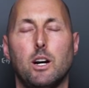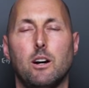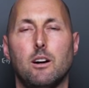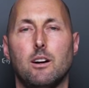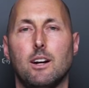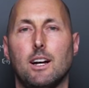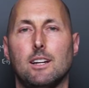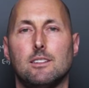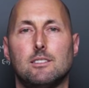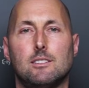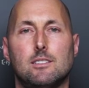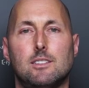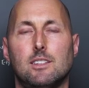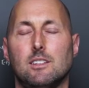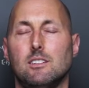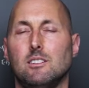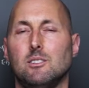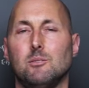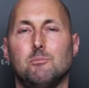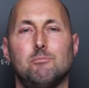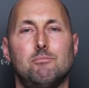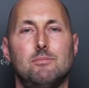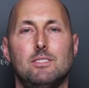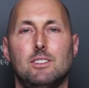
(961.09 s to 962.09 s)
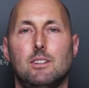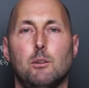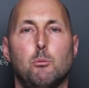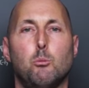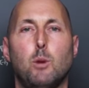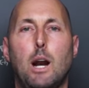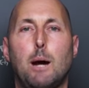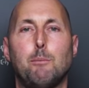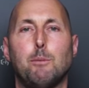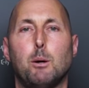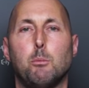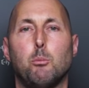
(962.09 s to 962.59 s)
weird. I still
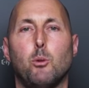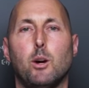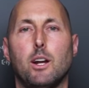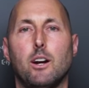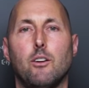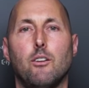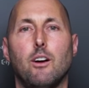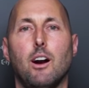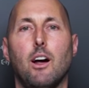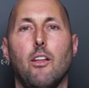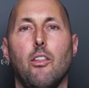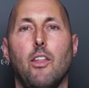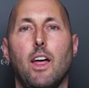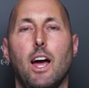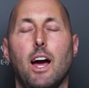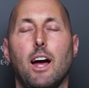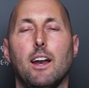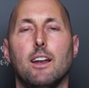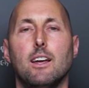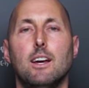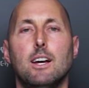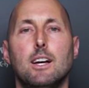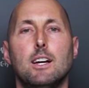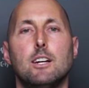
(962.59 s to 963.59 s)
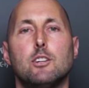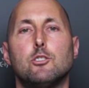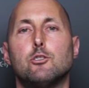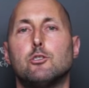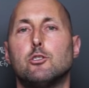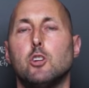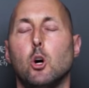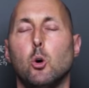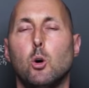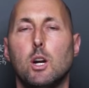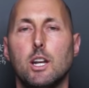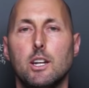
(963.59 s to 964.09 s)
wrap my brain around that.
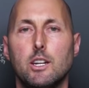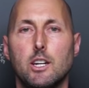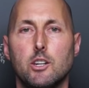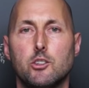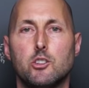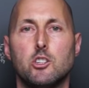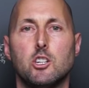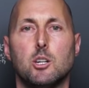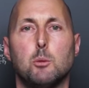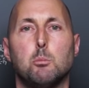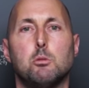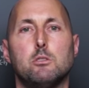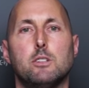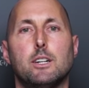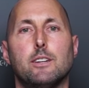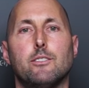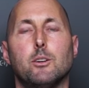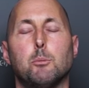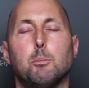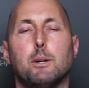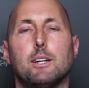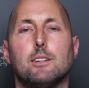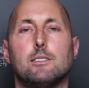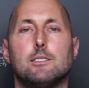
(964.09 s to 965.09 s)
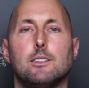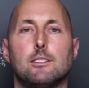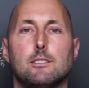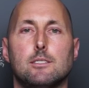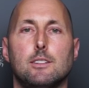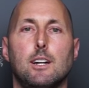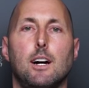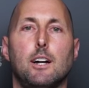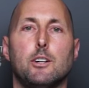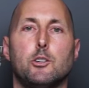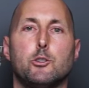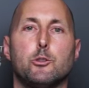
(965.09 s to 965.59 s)
So conditioned to believe it, but it's
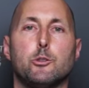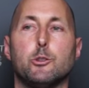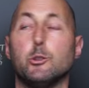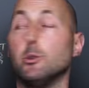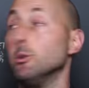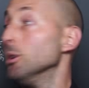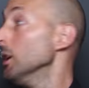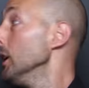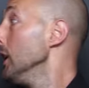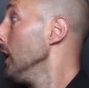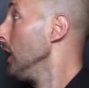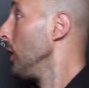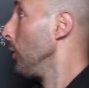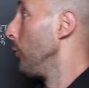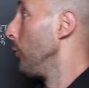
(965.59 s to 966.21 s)
just not true.